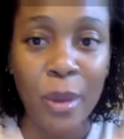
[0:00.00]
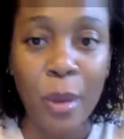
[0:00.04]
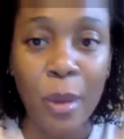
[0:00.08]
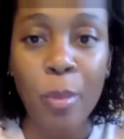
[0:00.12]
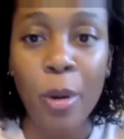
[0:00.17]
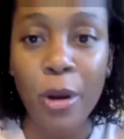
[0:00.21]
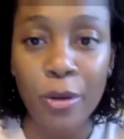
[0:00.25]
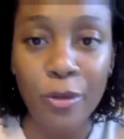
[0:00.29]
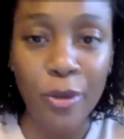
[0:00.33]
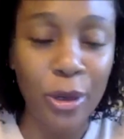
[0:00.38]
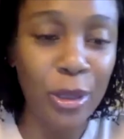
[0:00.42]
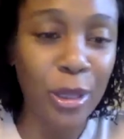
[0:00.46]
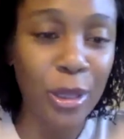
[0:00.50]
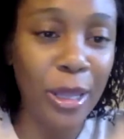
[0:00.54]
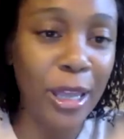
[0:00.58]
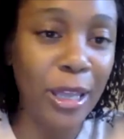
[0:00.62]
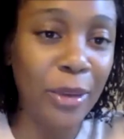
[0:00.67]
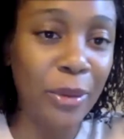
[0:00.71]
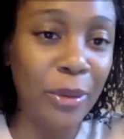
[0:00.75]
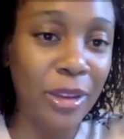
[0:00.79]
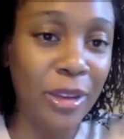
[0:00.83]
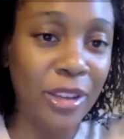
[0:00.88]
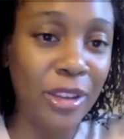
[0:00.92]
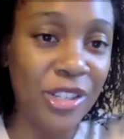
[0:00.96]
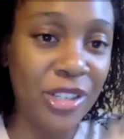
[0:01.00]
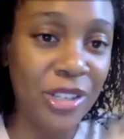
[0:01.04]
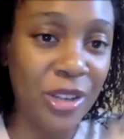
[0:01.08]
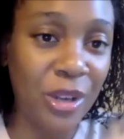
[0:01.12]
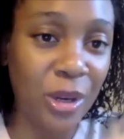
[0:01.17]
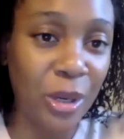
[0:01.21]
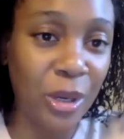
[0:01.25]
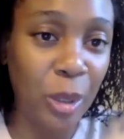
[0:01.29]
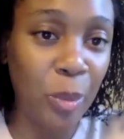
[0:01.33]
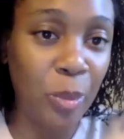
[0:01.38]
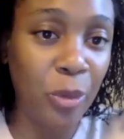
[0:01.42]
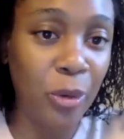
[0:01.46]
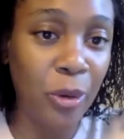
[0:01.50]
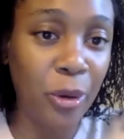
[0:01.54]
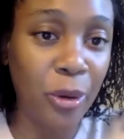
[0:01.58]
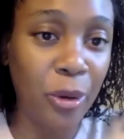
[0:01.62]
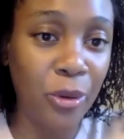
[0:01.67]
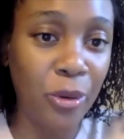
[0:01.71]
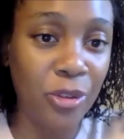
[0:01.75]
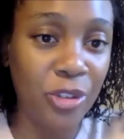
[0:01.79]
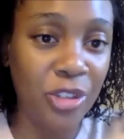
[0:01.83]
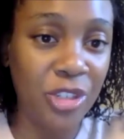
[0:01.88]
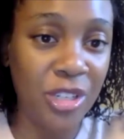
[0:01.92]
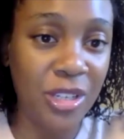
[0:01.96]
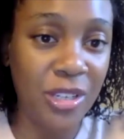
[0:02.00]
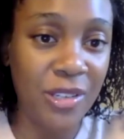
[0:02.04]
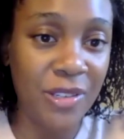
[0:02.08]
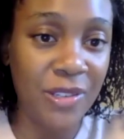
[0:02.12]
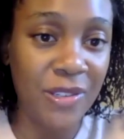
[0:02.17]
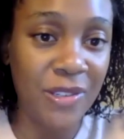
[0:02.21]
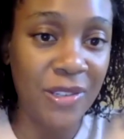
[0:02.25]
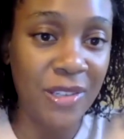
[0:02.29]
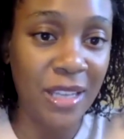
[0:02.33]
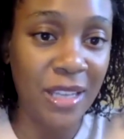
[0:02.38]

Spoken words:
part of our language and our approach is